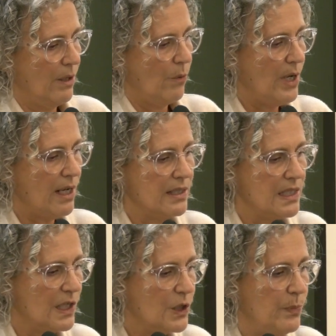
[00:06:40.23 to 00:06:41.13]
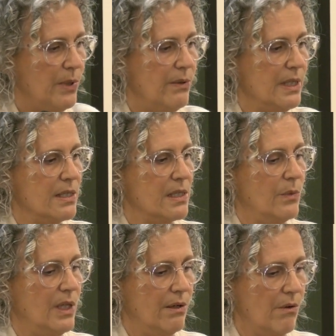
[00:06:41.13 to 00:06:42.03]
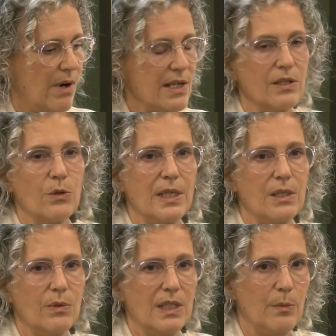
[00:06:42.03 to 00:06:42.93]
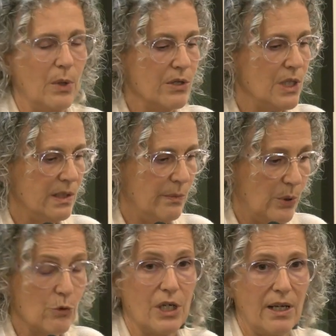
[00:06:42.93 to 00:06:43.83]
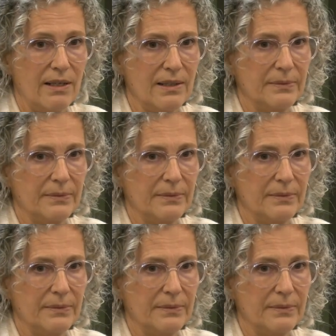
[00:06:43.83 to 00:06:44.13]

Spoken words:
We had this experience with an Horizon 2020 project, Project Reg.